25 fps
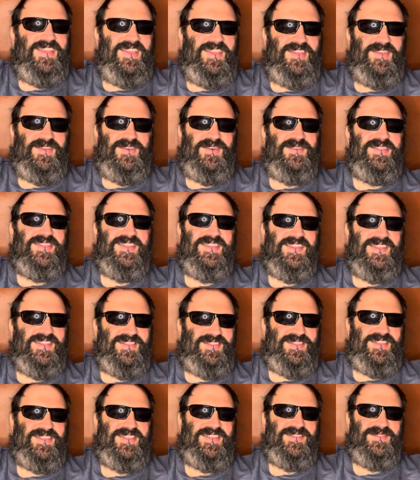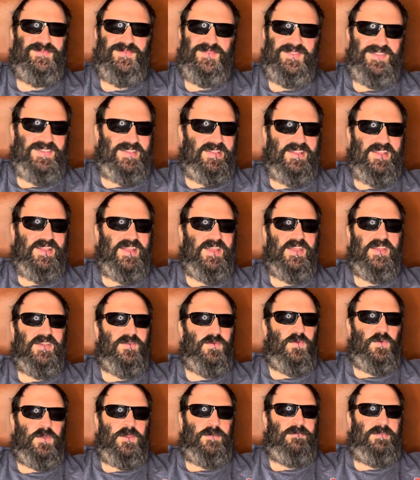so they just would,
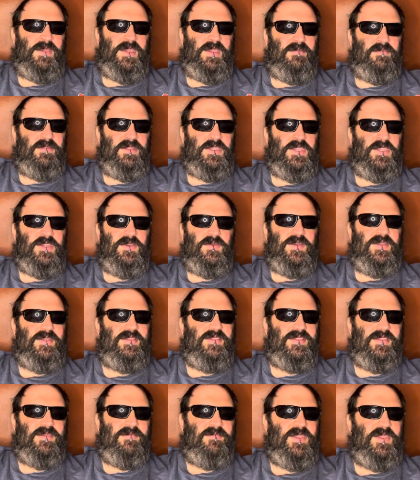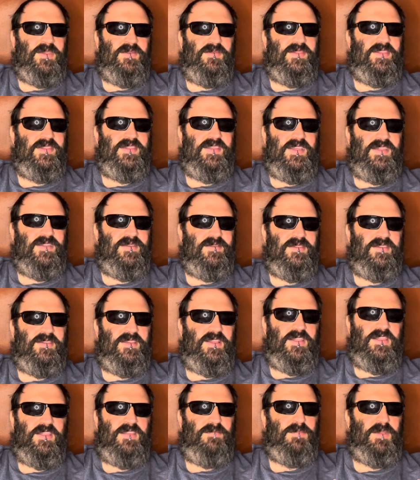wouldn't be able to do it. Somebody would say there's a
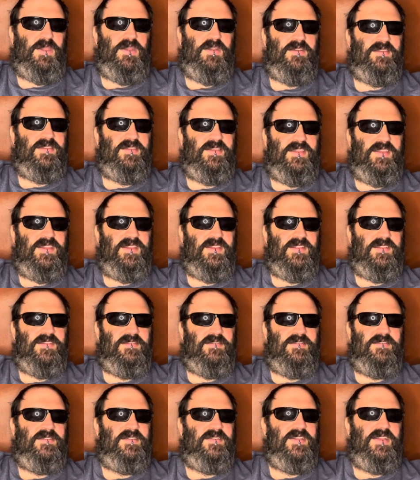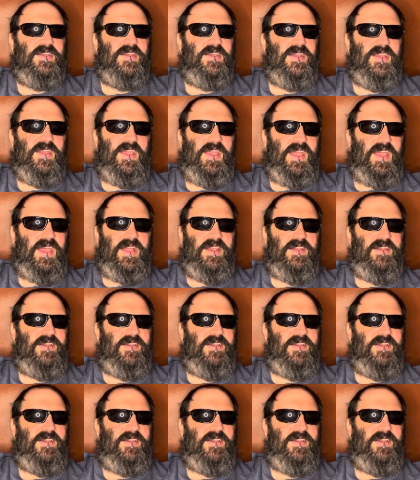conspiracy and I don't